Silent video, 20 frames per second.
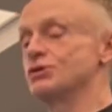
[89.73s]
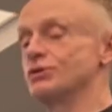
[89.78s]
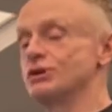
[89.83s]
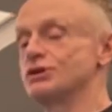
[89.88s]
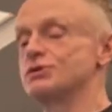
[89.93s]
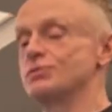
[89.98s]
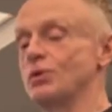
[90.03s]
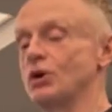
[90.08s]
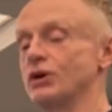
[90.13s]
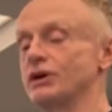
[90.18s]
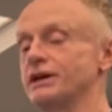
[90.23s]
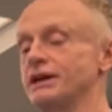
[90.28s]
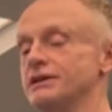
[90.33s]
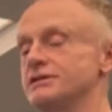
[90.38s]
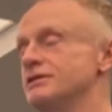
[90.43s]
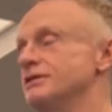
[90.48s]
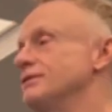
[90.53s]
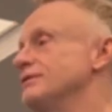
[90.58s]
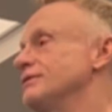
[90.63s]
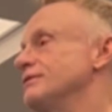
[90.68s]
this market.
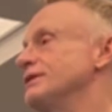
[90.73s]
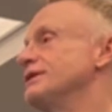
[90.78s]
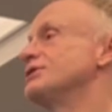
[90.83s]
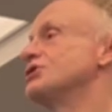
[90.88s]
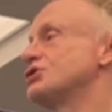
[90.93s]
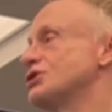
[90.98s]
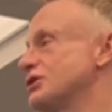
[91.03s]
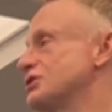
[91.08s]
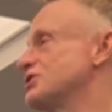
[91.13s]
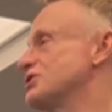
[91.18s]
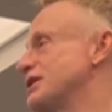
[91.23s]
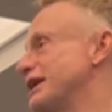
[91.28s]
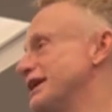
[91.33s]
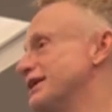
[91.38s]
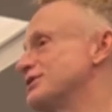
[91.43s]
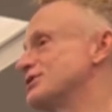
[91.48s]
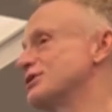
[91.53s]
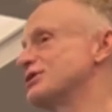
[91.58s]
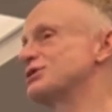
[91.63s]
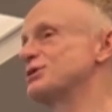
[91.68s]
It just
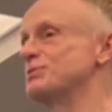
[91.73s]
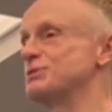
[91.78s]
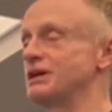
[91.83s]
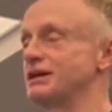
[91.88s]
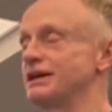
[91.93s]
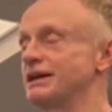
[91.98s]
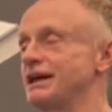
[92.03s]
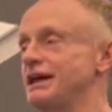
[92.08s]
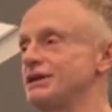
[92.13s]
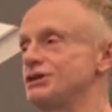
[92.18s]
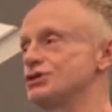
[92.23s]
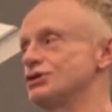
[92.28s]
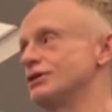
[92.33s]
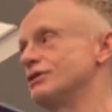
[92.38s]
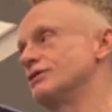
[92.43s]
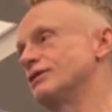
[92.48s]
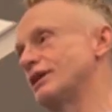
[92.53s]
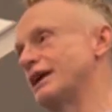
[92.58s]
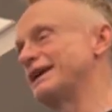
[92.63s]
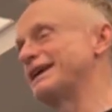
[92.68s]
takes some
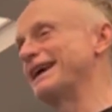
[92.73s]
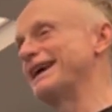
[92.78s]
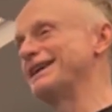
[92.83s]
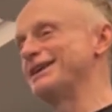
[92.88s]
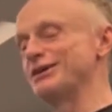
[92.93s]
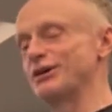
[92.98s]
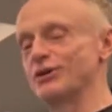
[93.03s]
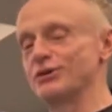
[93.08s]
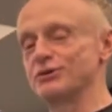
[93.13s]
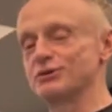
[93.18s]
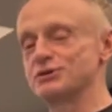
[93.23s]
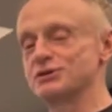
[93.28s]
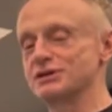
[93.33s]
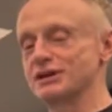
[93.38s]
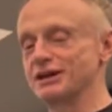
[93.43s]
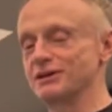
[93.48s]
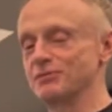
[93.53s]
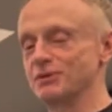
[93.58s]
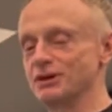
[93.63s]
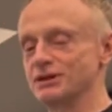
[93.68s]
dedication like any other
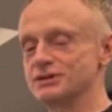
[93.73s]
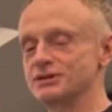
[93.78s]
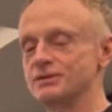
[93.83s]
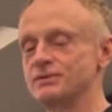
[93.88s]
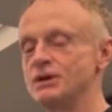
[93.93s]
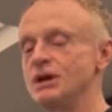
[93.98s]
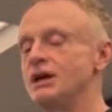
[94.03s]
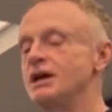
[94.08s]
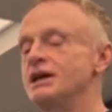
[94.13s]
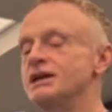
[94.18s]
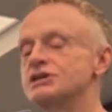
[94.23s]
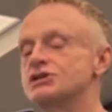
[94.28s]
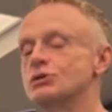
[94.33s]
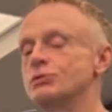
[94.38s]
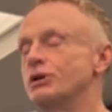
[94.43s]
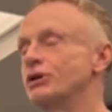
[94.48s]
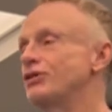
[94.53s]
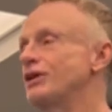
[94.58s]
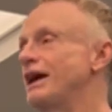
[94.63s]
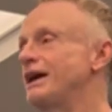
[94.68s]
segment. So
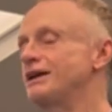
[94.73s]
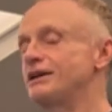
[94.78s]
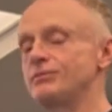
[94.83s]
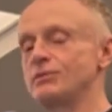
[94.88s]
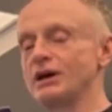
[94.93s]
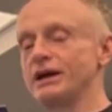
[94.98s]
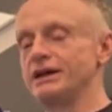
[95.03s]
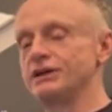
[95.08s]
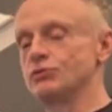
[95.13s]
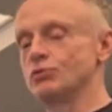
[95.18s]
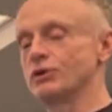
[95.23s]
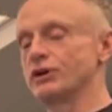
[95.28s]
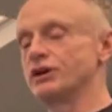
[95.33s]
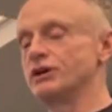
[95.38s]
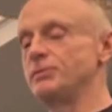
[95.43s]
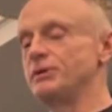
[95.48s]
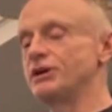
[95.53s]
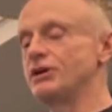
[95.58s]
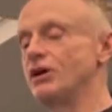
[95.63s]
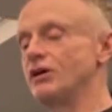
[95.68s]
with that in mind, we're
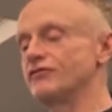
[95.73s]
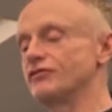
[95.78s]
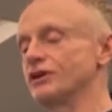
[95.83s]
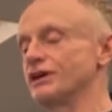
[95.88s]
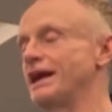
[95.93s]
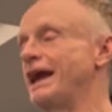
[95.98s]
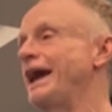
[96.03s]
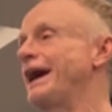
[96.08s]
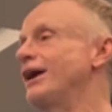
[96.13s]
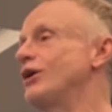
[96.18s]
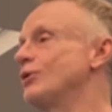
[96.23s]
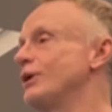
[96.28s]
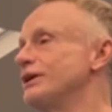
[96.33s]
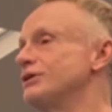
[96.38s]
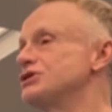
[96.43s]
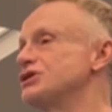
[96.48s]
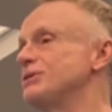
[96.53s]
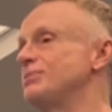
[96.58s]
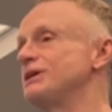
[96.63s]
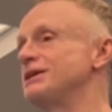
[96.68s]
going to be covering how
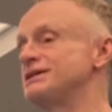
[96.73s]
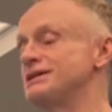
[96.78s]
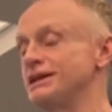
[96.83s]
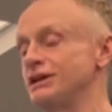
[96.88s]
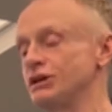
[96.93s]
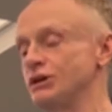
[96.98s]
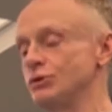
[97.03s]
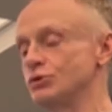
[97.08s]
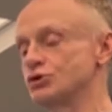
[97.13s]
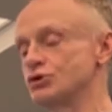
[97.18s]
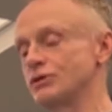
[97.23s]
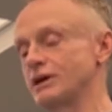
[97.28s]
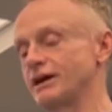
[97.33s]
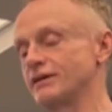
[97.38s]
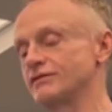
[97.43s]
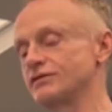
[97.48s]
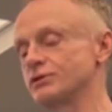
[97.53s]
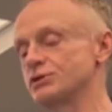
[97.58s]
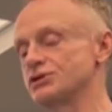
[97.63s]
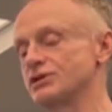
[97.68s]
LGBTQ
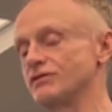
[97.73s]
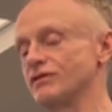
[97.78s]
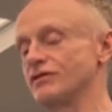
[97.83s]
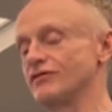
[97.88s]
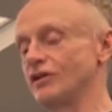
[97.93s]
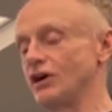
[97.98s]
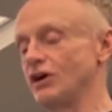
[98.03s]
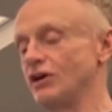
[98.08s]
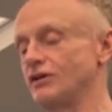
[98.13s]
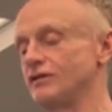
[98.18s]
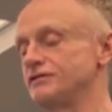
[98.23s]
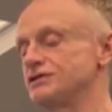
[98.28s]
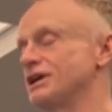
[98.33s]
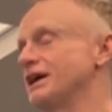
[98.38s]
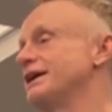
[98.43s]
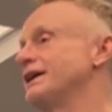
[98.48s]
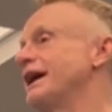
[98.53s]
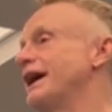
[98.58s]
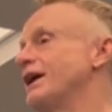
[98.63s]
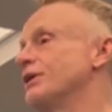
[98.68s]
travelers have evolved
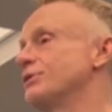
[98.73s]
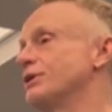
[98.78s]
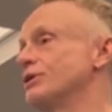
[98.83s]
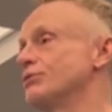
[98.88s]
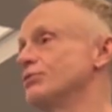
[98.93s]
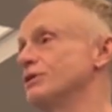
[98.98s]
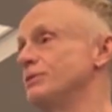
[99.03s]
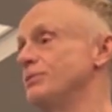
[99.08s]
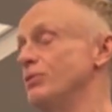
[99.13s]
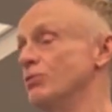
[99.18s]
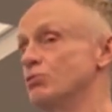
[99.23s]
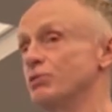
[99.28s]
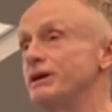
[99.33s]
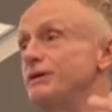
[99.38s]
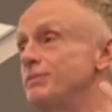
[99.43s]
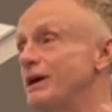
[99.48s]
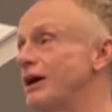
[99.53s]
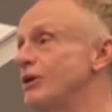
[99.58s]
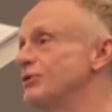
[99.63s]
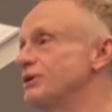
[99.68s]
and how they're
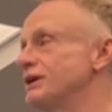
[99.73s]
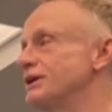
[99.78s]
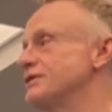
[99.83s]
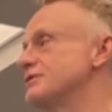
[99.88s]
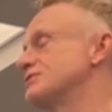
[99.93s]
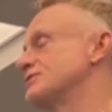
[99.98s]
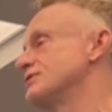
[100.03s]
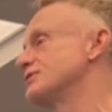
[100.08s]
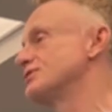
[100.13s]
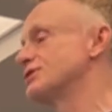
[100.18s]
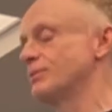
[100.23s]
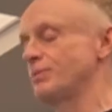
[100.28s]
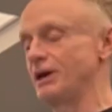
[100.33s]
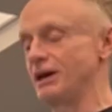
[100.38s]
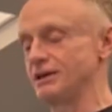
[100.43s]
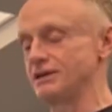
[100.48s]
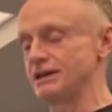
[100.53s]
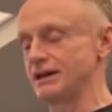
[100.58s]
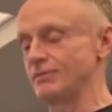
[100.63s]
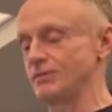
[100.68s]
rebounding since the
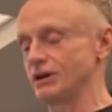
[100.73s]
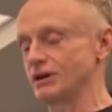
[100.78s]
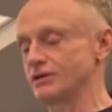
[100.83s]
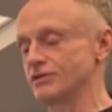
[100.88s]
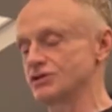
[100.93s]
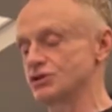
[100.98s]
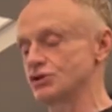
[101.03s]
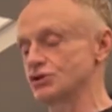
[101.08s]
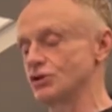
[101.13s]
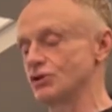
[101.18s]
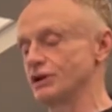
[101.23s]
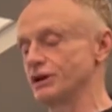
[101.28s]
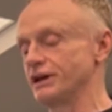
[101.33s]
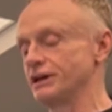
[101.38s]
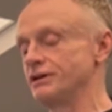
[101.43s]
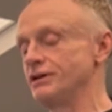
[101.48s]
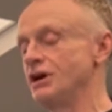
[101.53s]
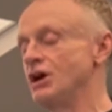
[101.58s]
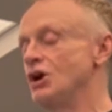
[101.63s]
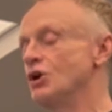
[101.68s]
pandemic
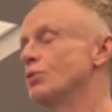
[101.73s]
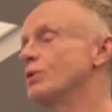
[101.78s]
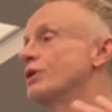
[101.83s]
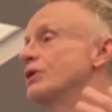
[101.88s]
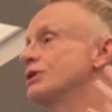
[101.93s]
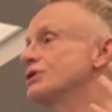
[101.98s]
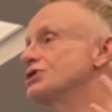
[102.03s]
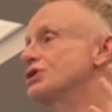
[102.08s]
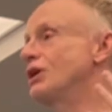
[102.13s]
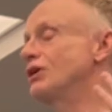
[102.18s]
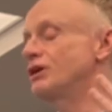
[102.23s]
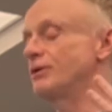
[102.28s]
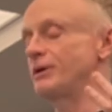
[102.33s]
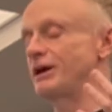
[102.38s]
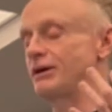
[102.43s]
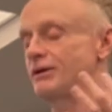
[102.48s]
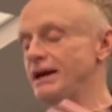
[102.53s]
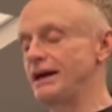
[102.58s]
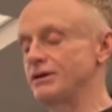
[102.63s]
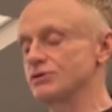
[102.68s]
started. We're going to talk
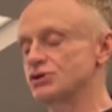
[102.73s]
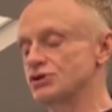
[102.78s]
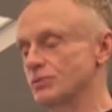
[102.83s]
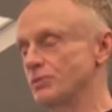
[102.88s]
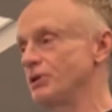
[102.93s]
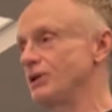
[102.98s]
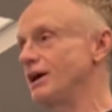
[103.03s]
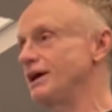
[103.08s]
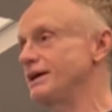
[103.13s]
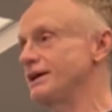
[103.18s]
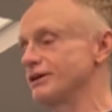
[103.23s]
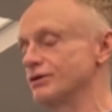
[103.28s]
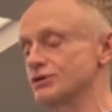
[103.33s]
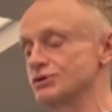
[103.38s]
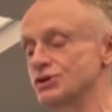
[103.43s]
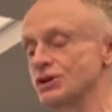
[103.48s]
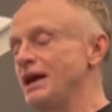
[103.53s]
about how suppliers